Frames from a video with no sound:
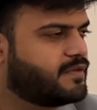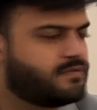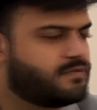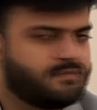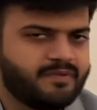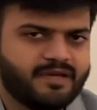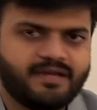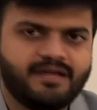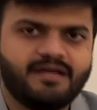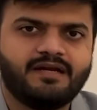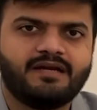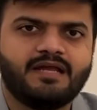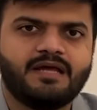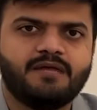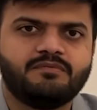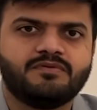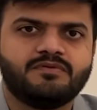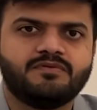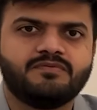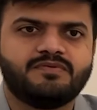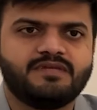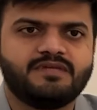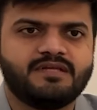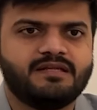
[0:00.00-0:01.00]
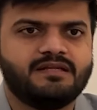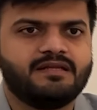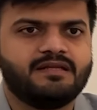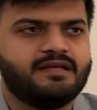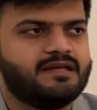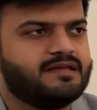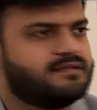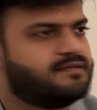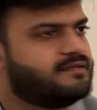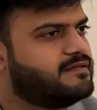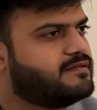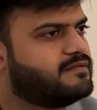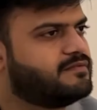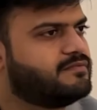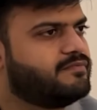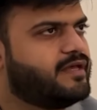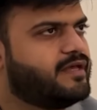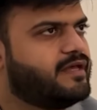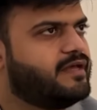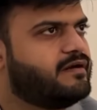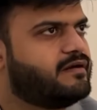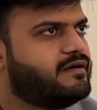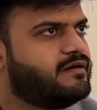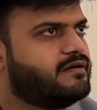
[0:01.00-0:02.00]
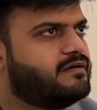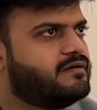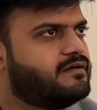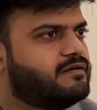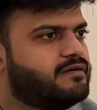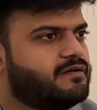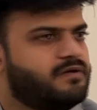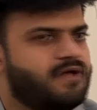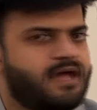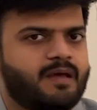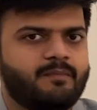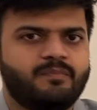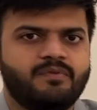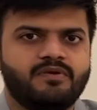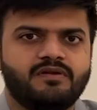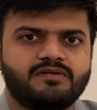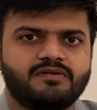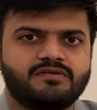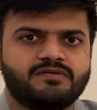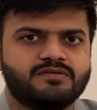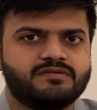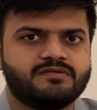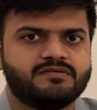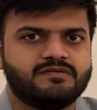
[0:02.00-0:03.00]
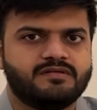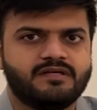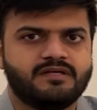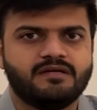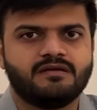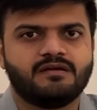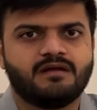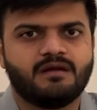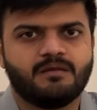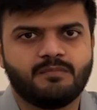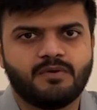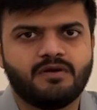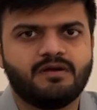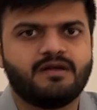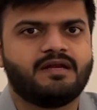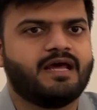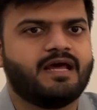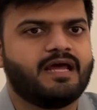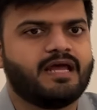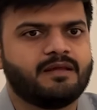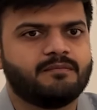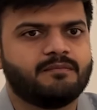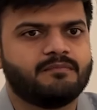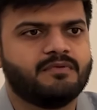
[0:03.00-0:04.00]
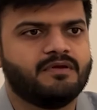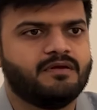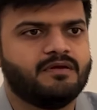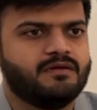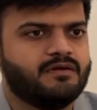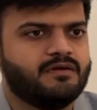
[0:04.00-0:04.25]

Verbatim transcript: So many times we've seen cases where, you know, ambulances didn't come on time